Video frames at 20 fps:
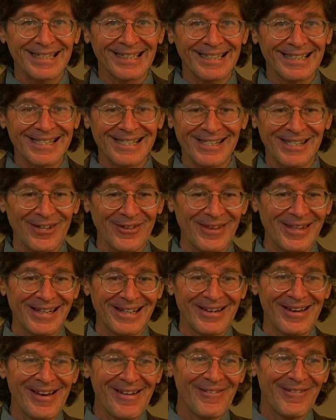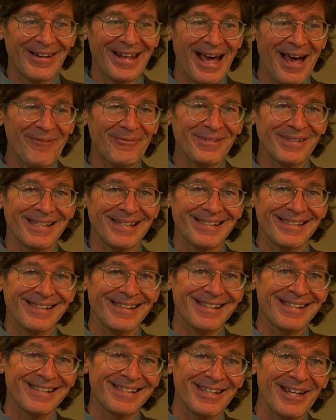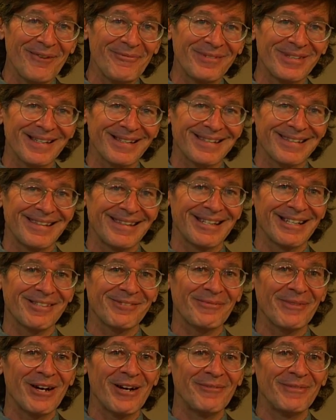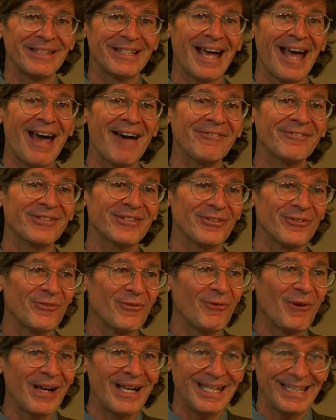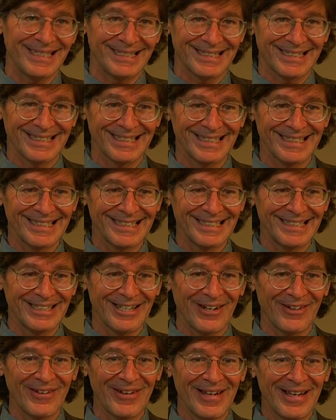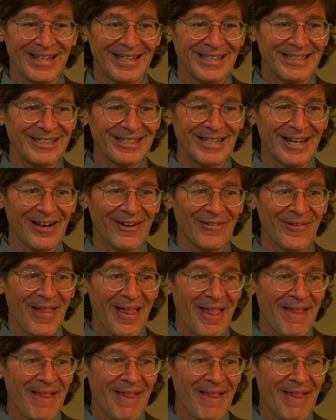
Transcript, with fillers: So that what happens is the subjects in the experiment have to wait, you know, you know,